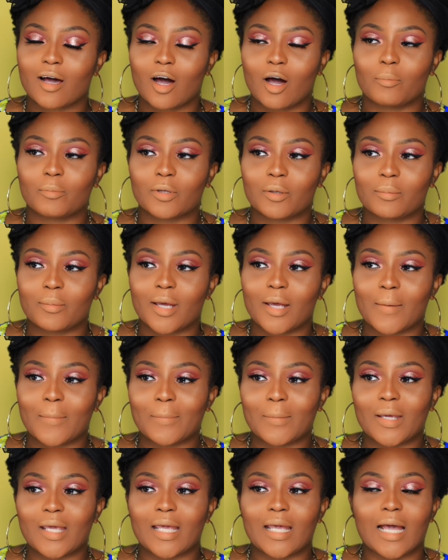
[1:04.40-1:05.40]
complement
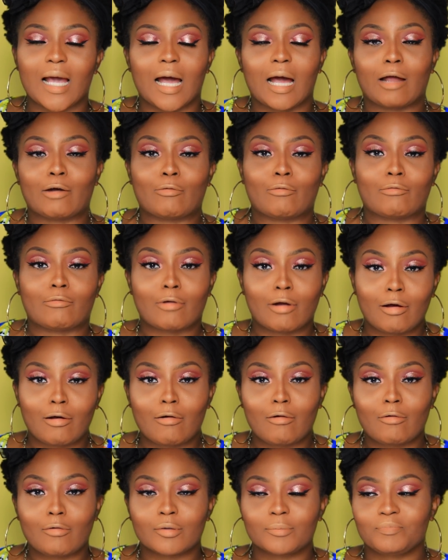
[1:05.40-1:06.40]
me. I don't
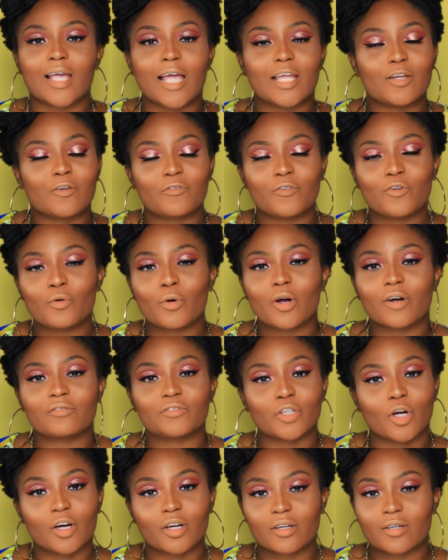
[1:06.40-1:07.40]
know. And if you are of
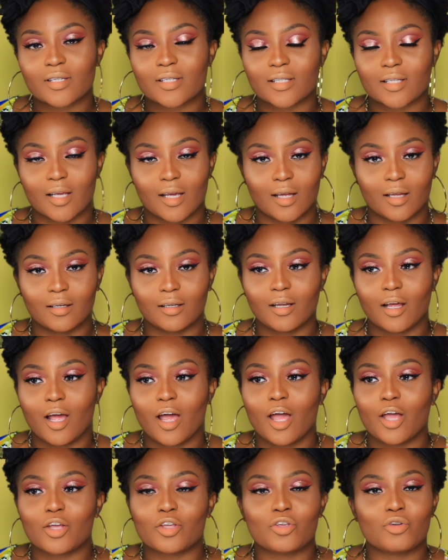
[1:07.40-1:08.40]
darker skin,
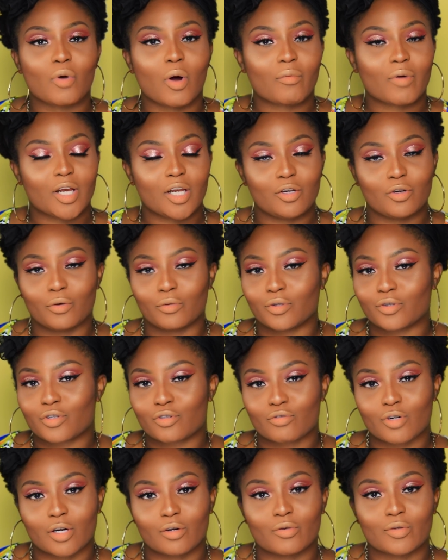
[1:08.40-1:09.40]
you already know the
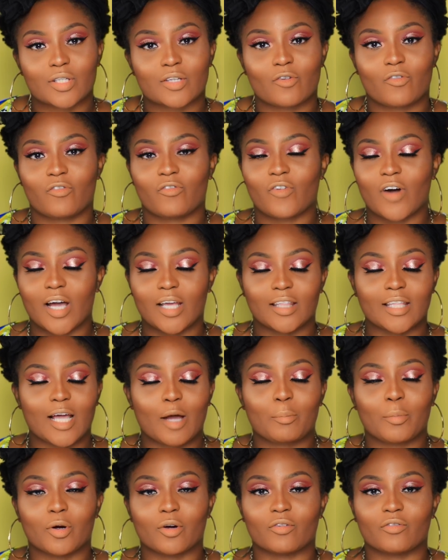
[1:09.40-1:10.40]
struggle to find
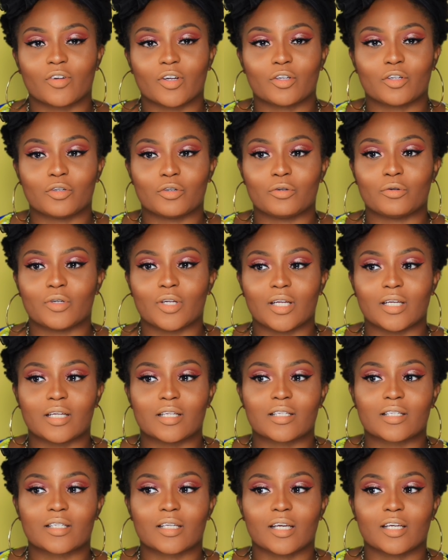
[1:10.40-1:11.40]
that perfect nude, and
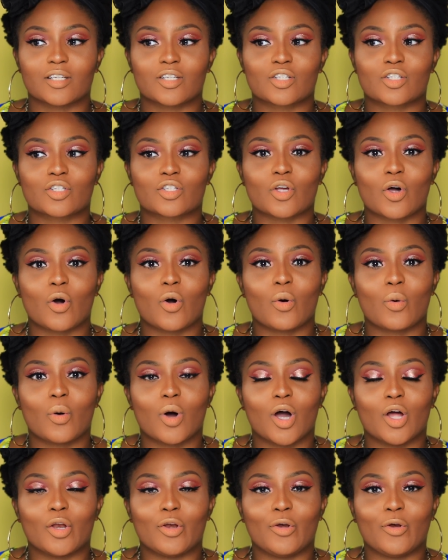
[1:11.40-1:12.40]
it's like so
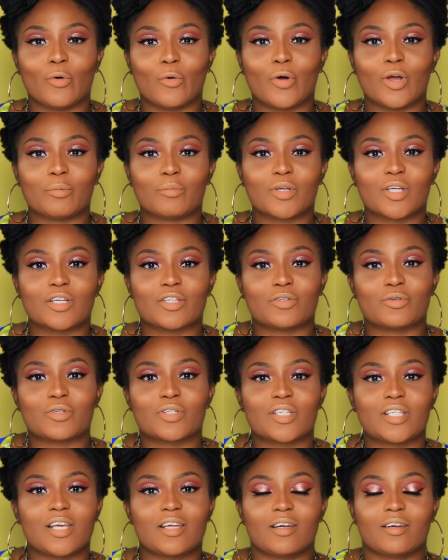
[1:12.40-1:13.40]
annoying because you
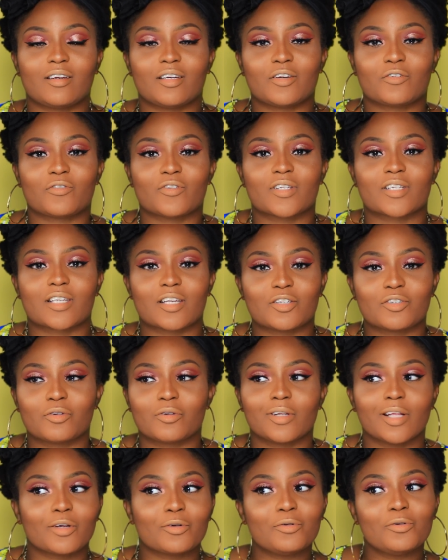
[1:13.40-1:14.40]
see it on a different skin tone,
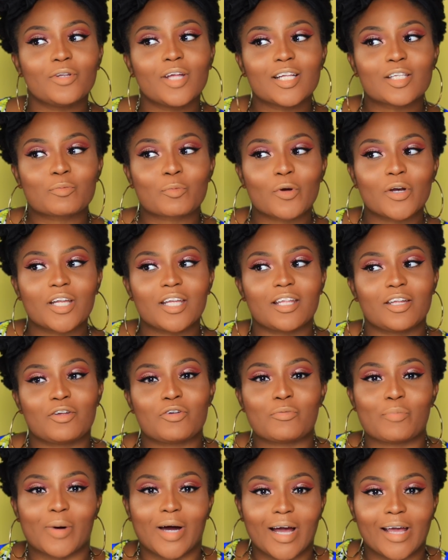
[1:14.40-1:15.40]
you're like, ooh, that's pretty, and
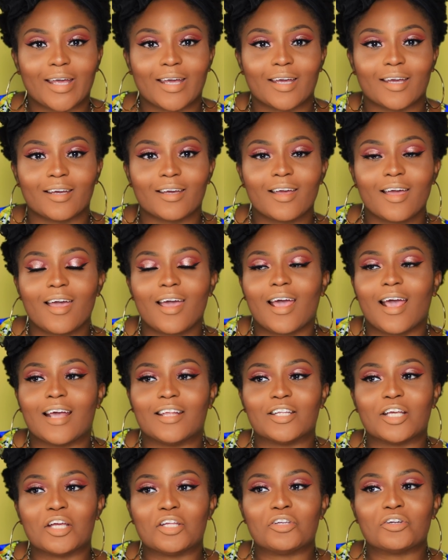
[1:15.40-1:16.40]
you buy it,
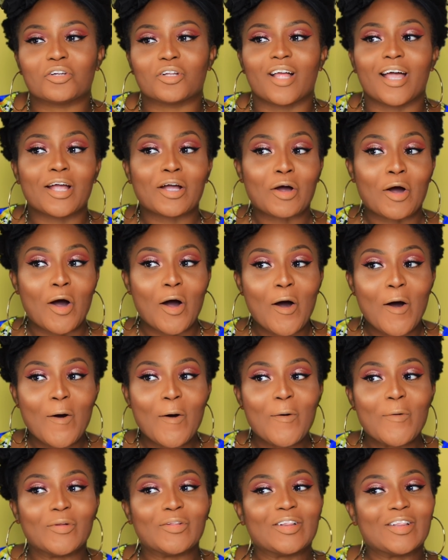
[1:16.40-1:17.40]
and then you're like,
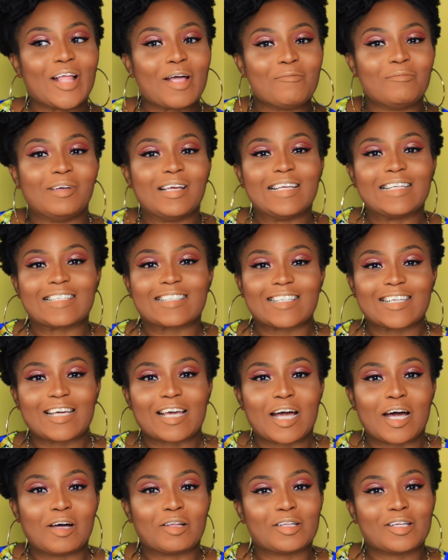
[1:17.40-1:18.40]
oh, let me see
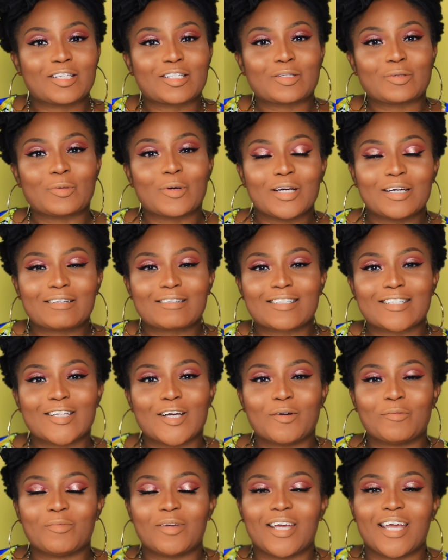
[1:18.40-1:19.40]
how this works
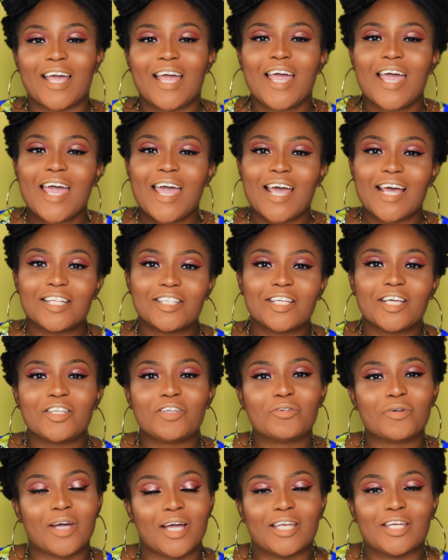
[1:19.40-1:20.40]
on me, and then
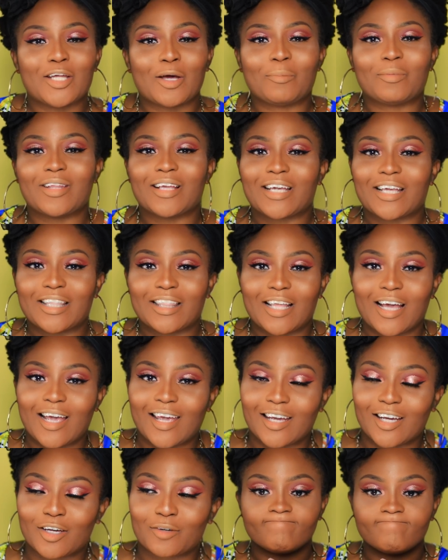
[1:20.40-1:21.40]
you end up looking
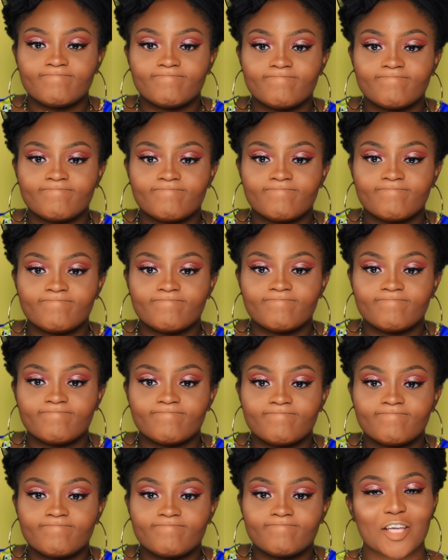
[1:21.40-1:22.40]
like,
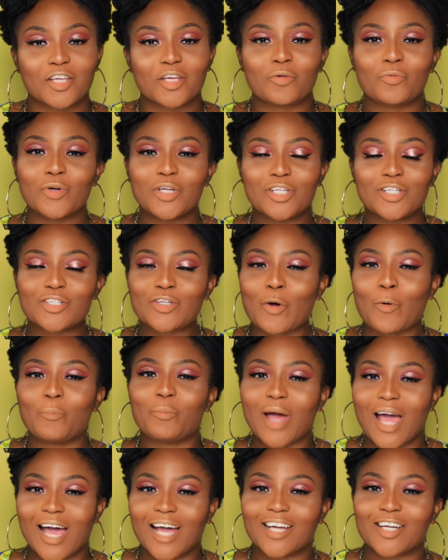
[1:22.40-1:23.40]
can we just go
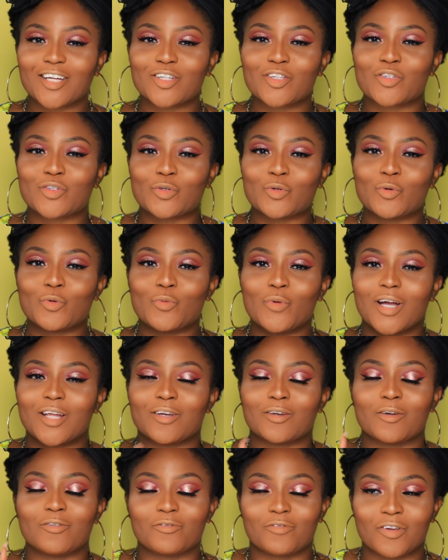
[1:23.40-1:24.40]
back to
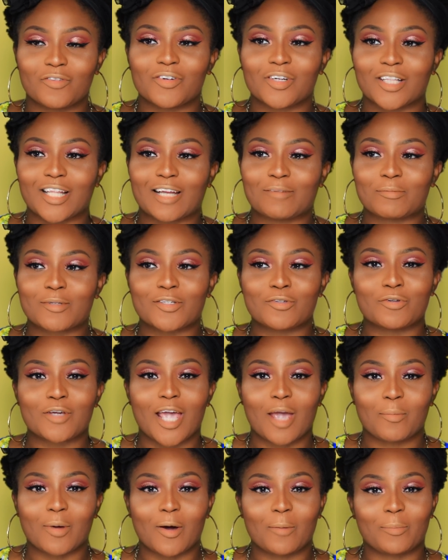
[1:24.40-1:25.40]
when Viva Glam 2
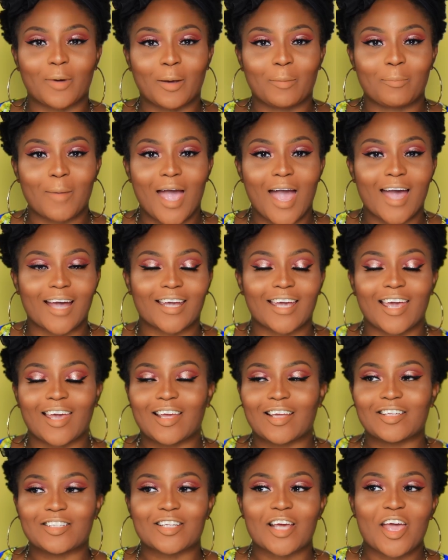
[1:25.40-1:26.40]
came out by MAC
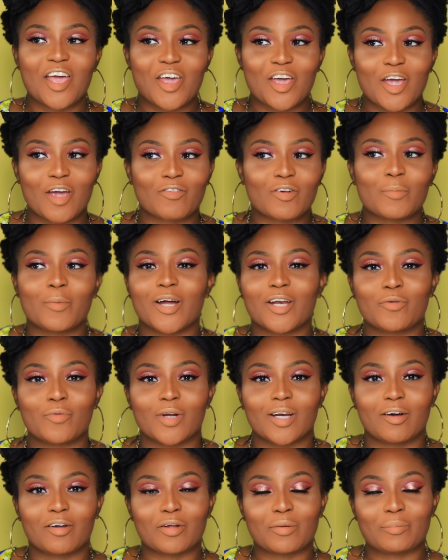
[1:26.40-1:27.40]
and everybody
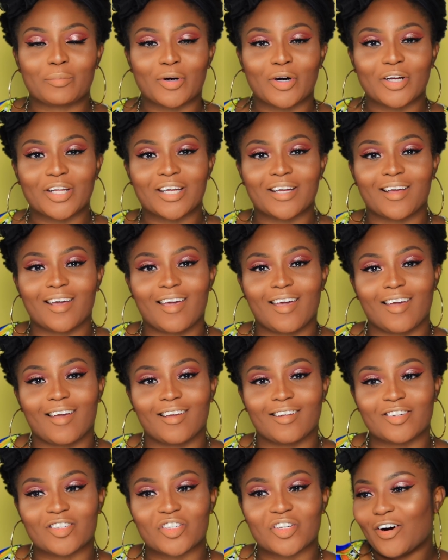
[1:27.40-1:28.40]
went out and bought it
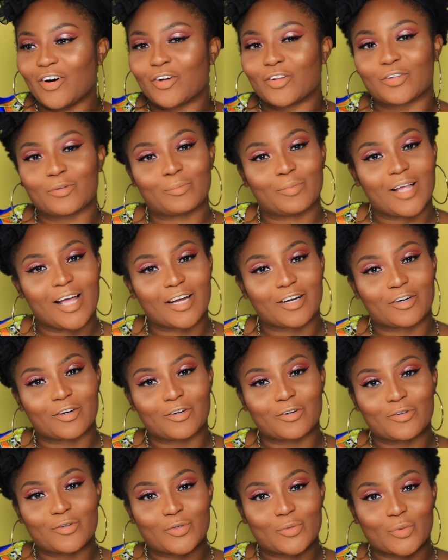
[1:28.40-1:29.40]
and all the black
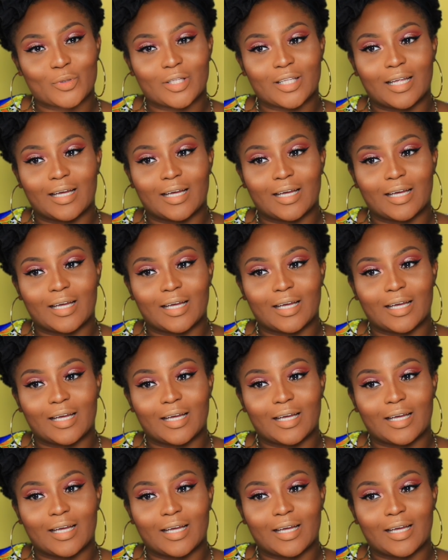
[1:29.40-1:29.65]
girls were